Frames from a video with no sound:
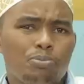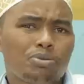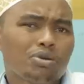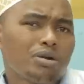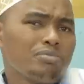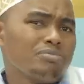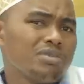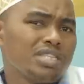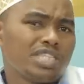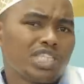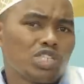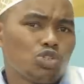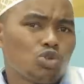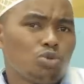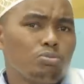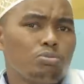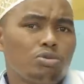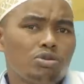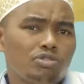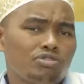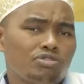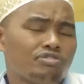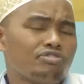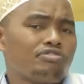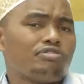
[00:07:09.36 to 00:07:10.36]
promised to
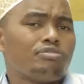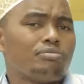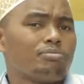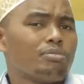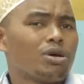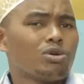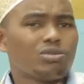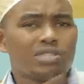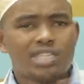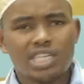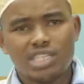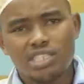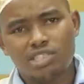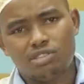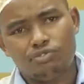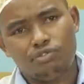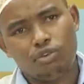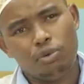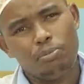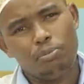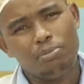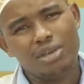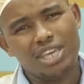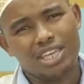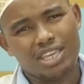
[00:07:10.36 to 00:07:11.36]
move mountains
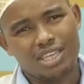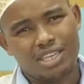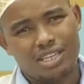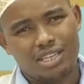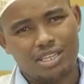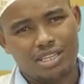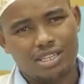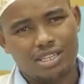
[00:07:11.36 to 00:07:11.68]
for me.